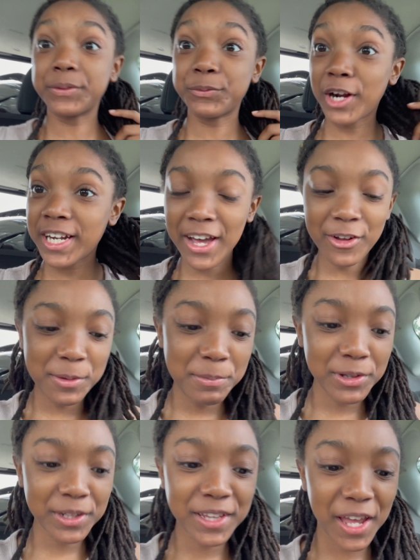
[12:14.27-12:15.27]
Right now in the
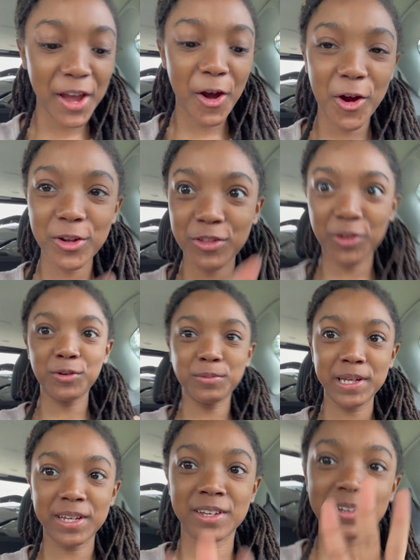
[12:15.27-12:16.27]
book they are
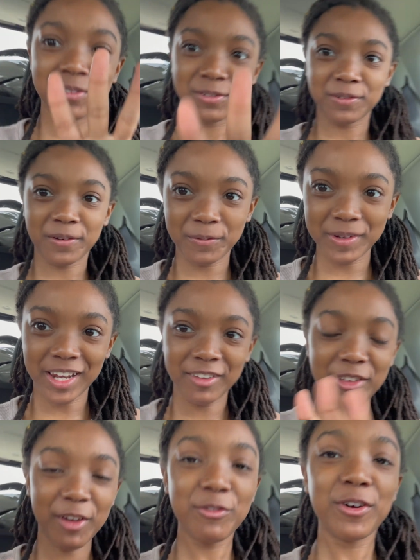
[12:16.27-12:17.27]
tubing. We
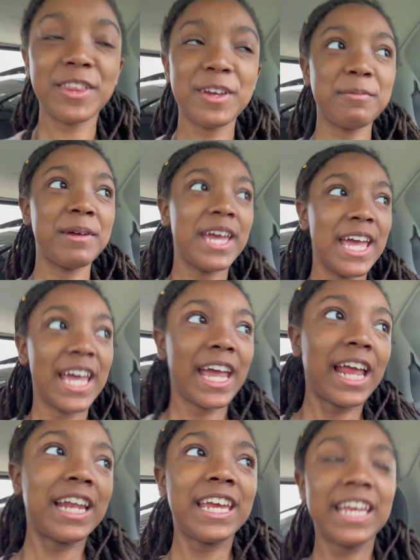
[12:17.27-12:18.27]
love that for them.
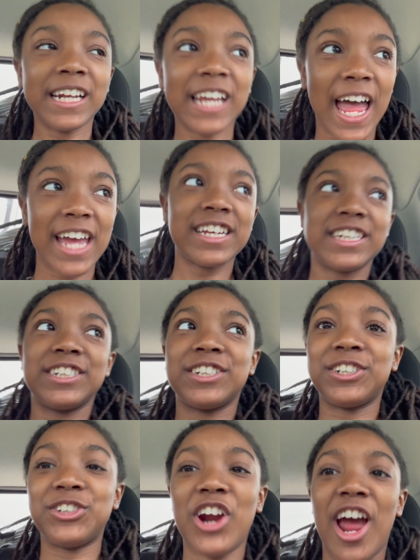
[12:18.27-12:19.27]
And Eli
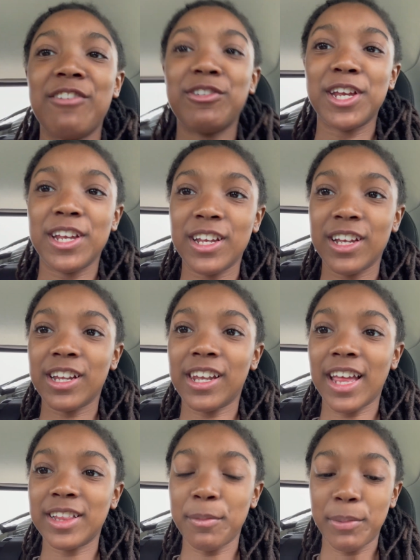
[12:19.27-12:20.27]
is driving
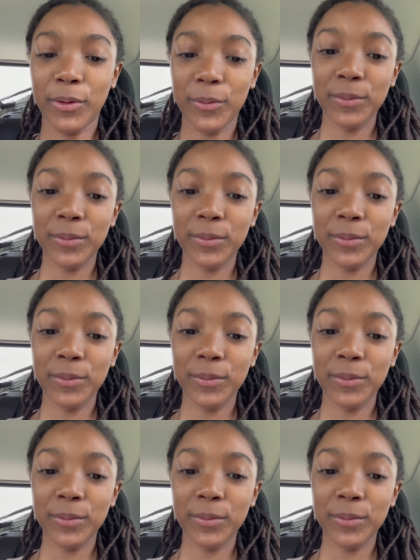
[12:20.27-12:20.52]
like the boat,